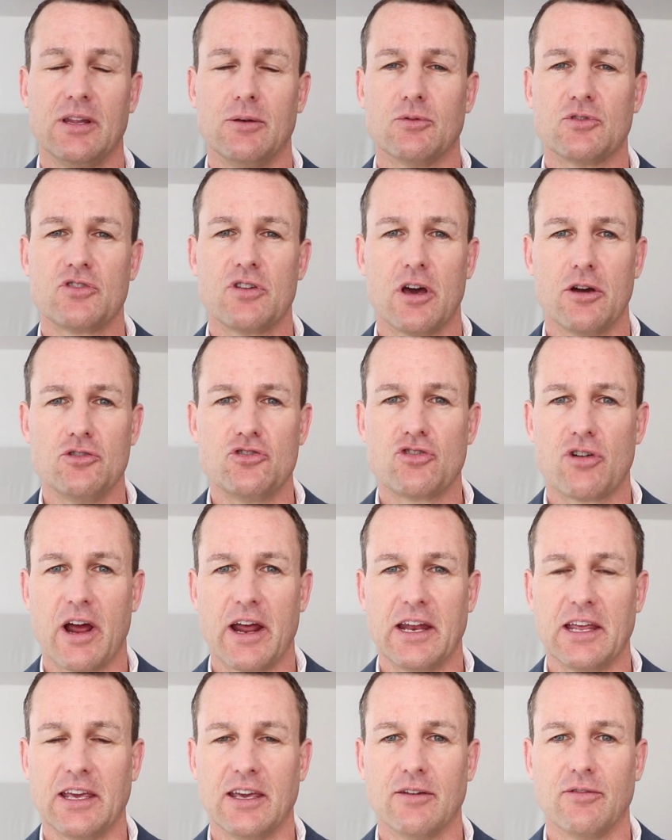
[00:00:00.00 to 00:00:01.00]
There was no
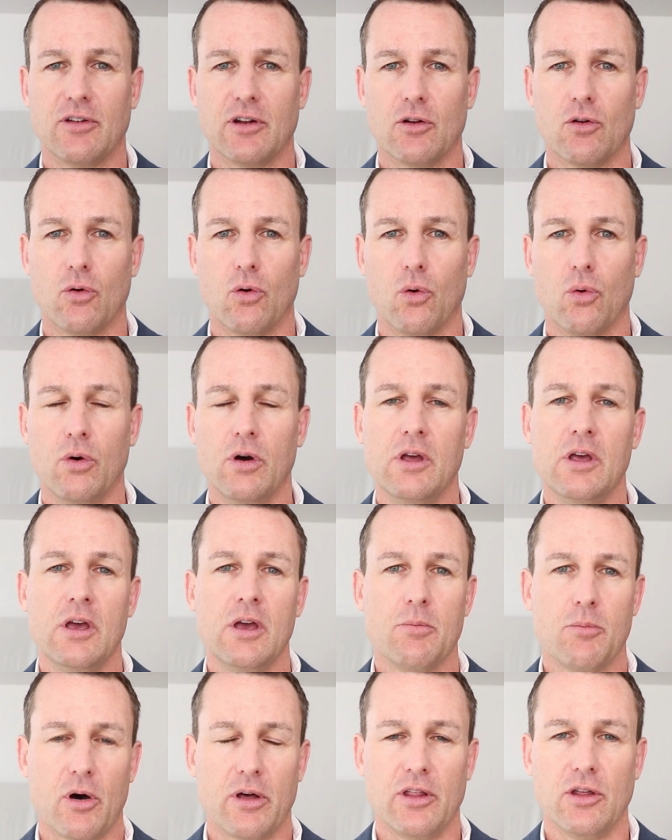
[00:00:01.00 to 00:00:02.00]
training given at all
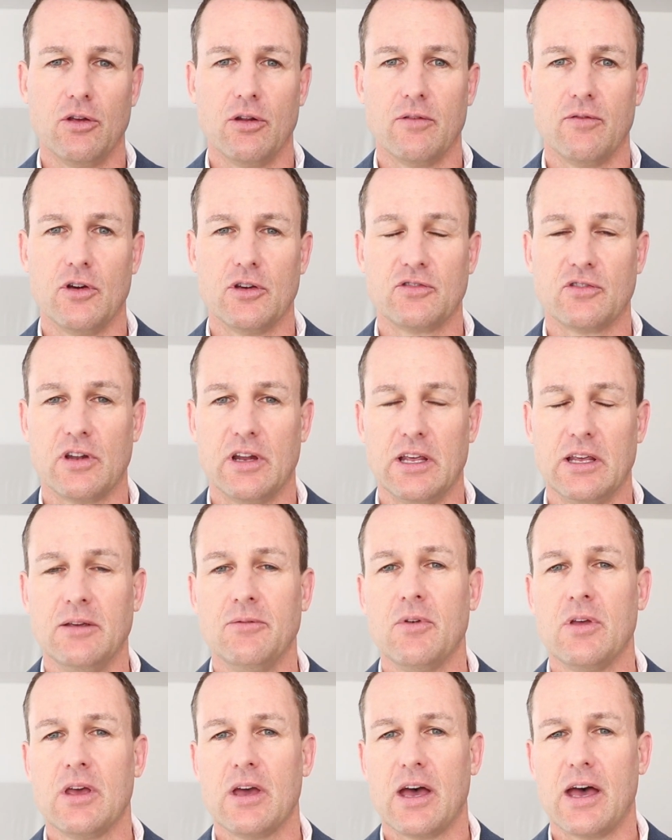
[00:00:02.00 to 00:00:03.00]
by the university
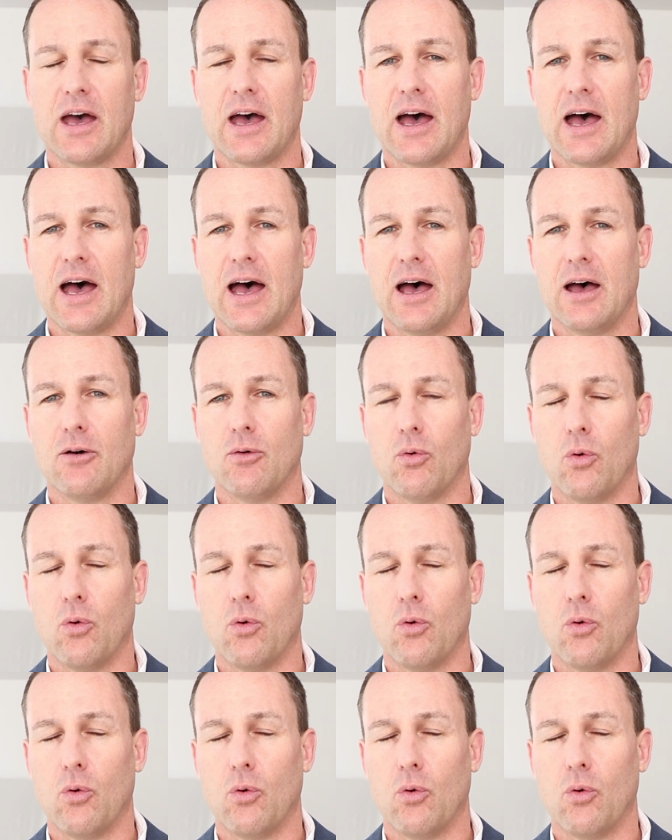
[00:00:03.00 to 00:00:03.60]
uh,